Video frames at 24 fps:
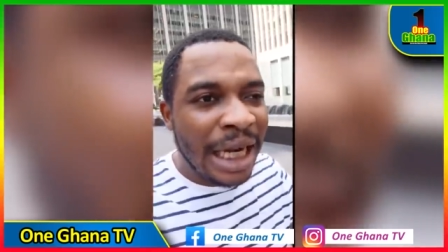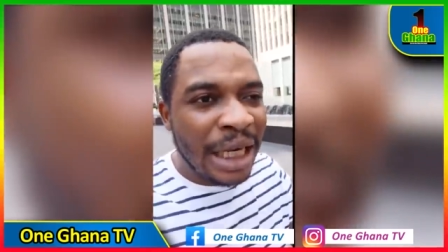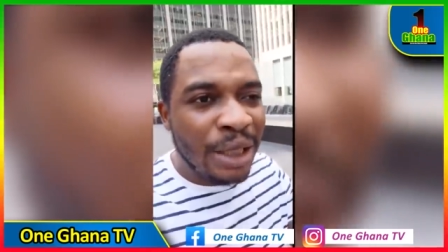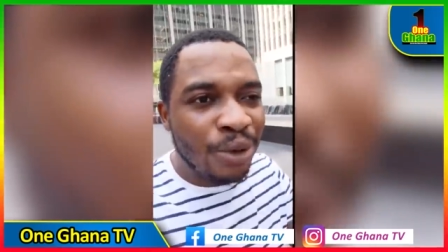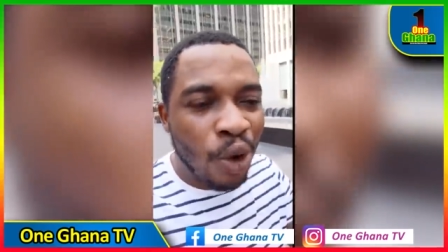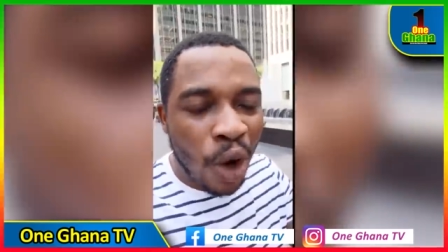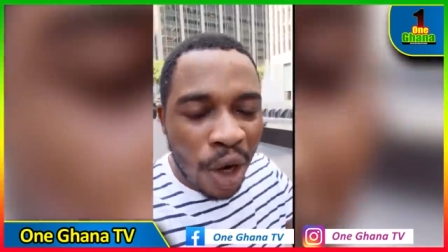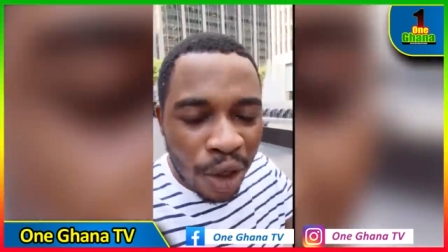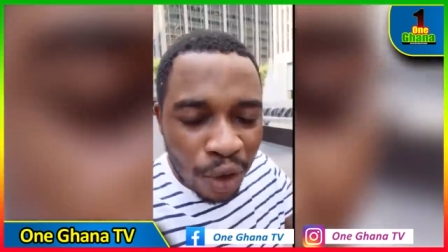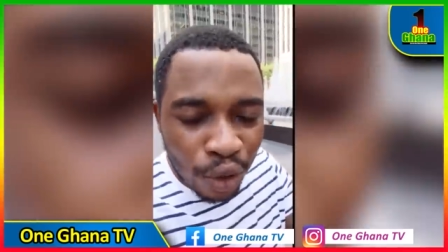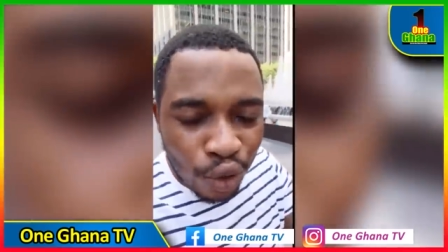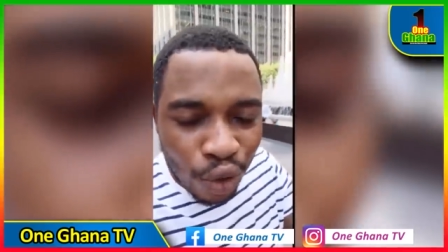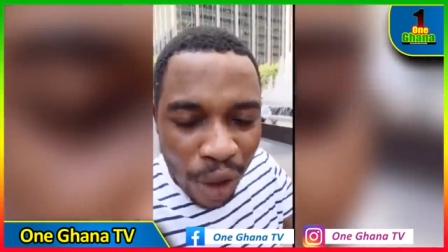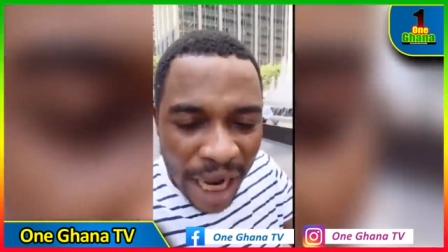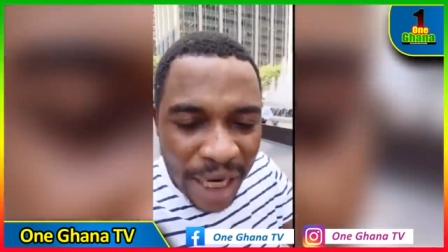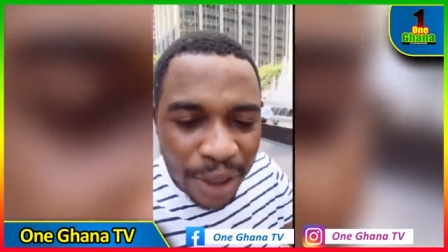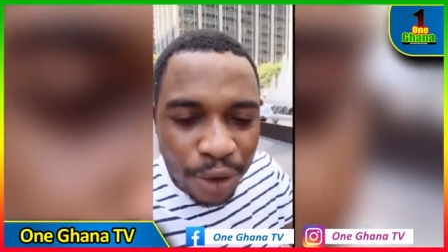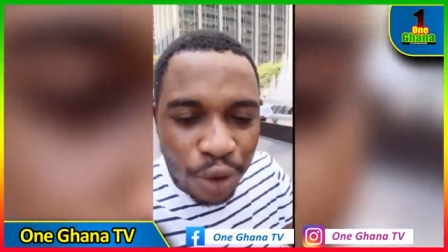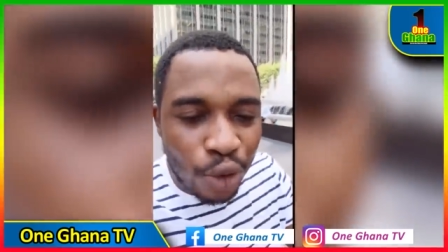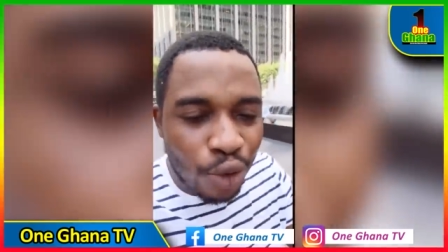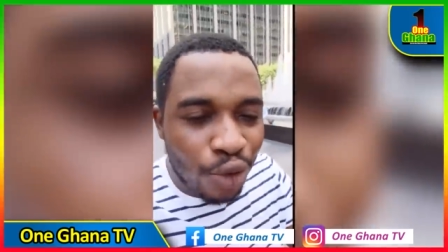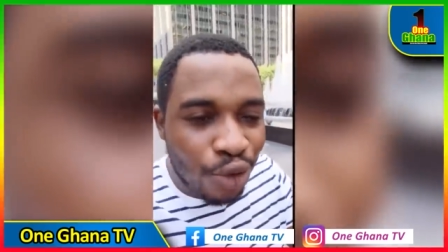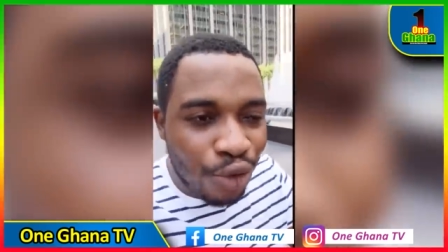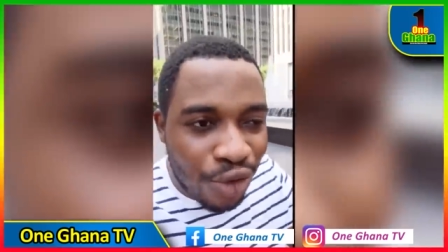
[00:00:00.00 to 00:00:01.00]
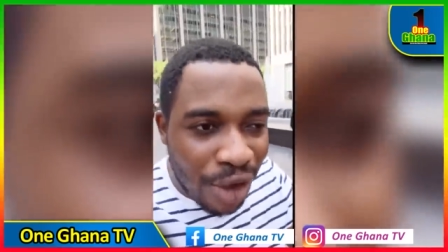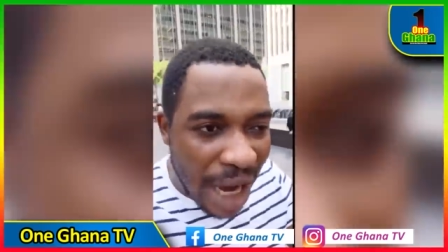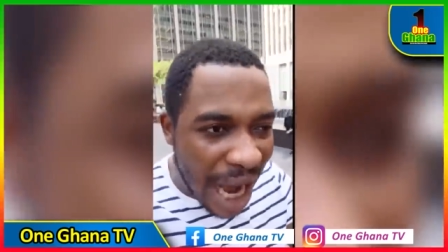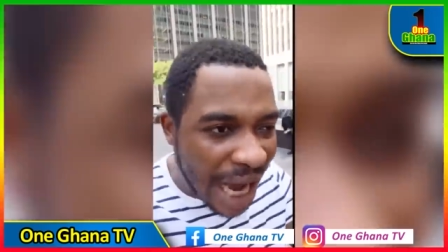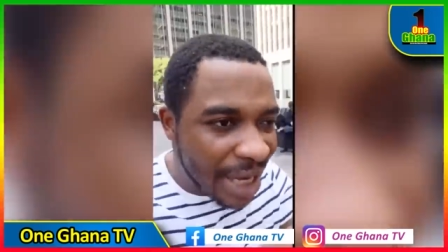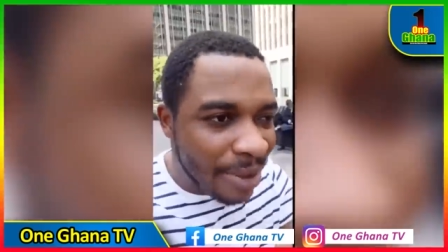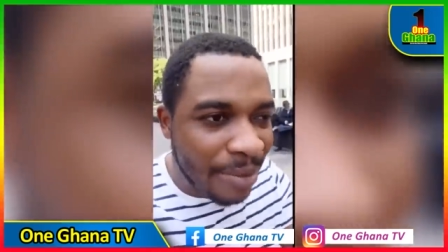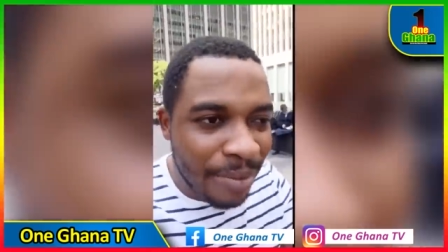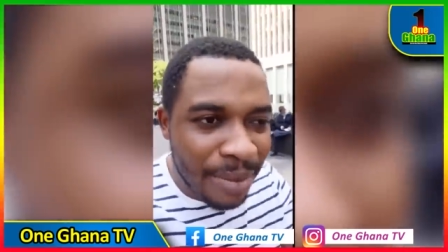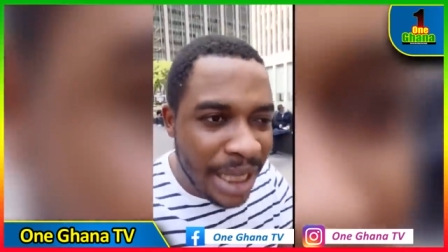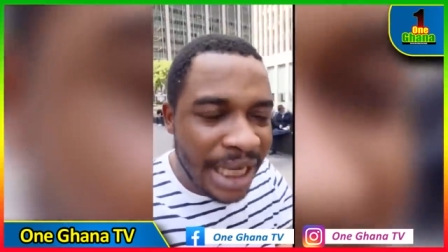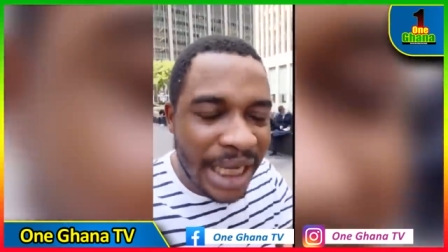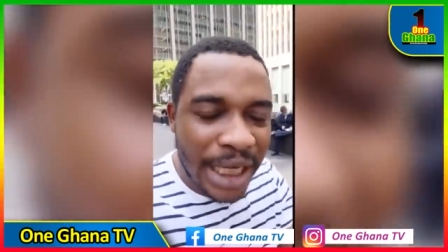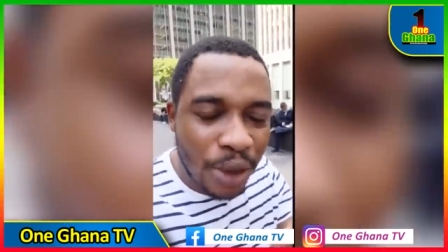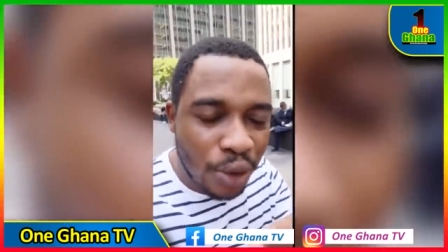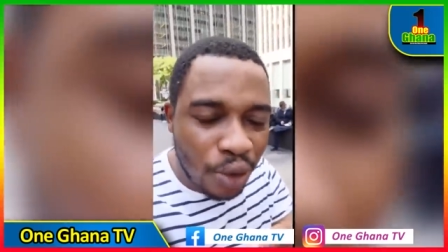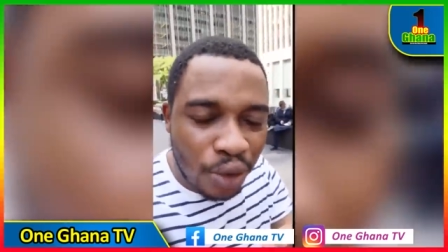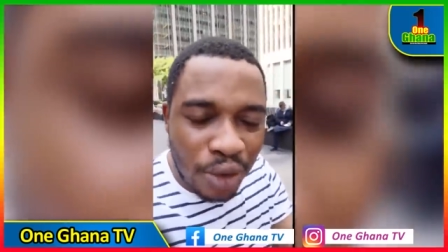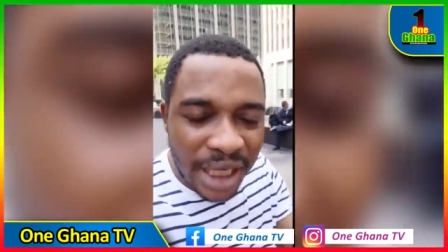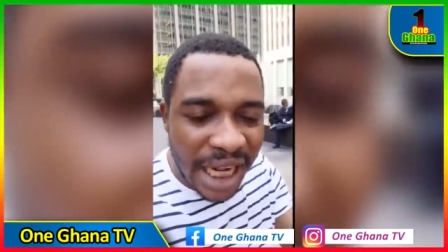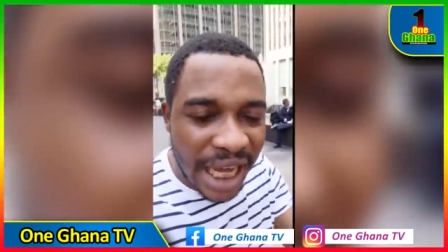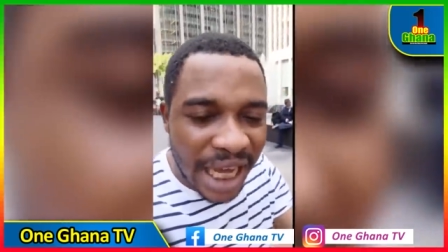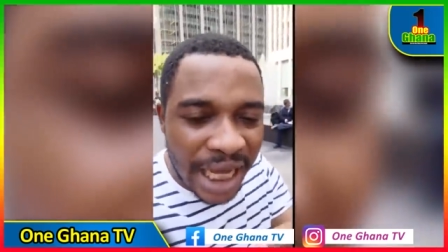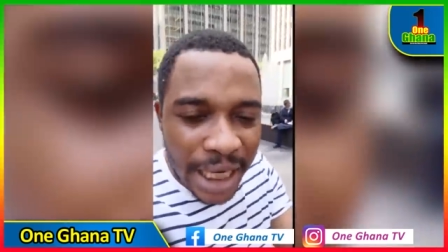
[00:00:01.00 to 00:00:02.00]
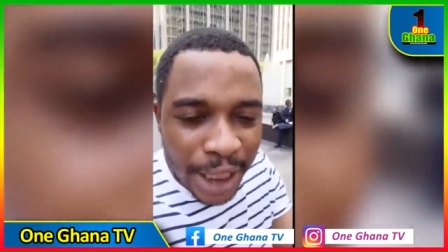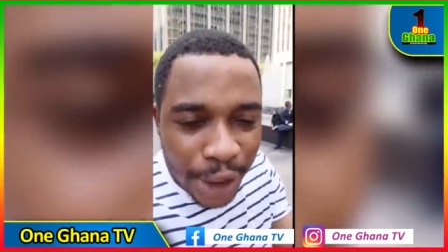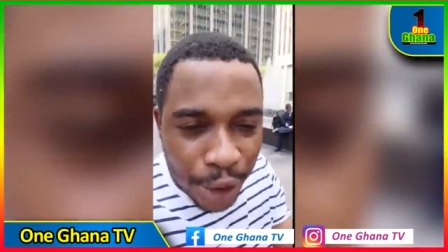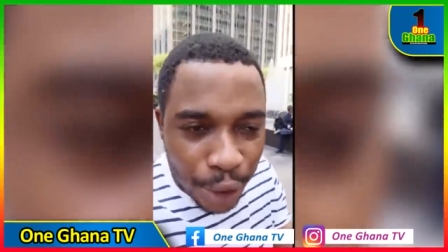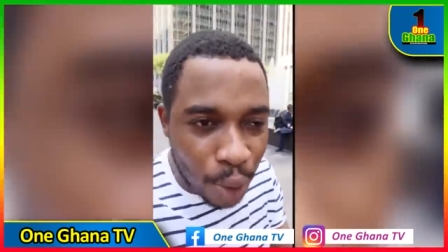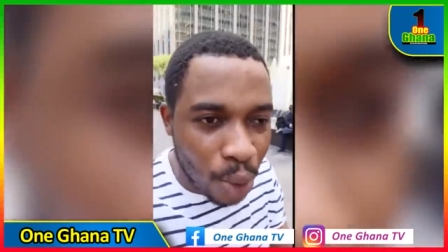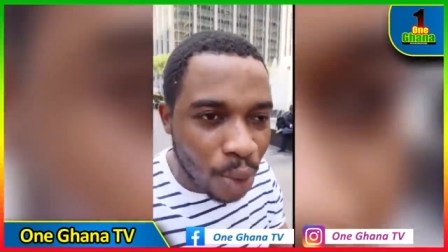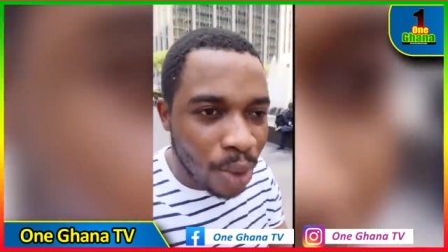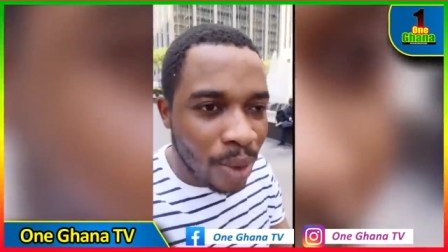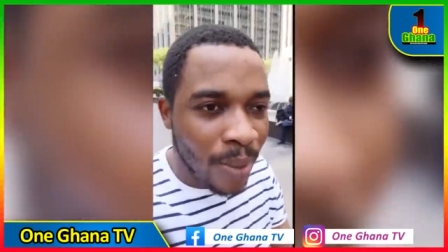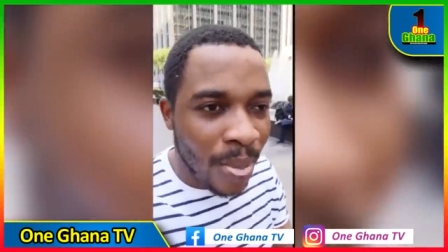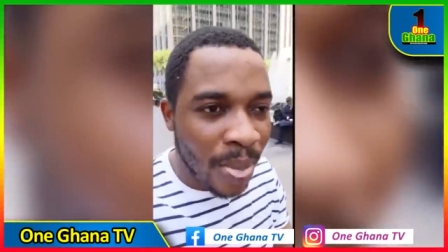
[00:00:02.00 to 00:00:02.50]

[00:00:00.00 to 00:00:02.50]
Don't try to drag me into the issue.